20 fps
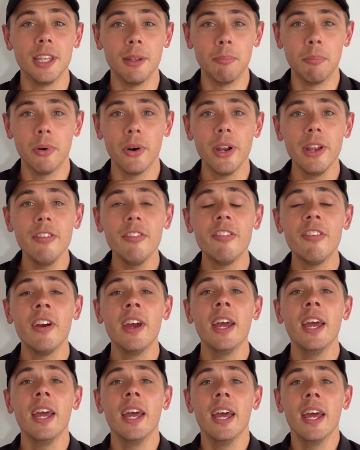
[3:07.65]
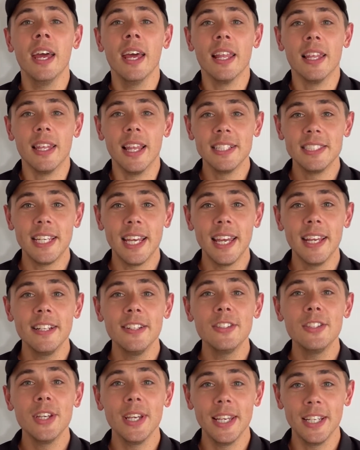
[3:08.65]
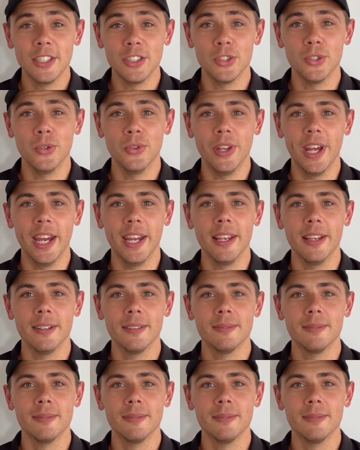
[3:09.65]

the brief. Let's head to install day.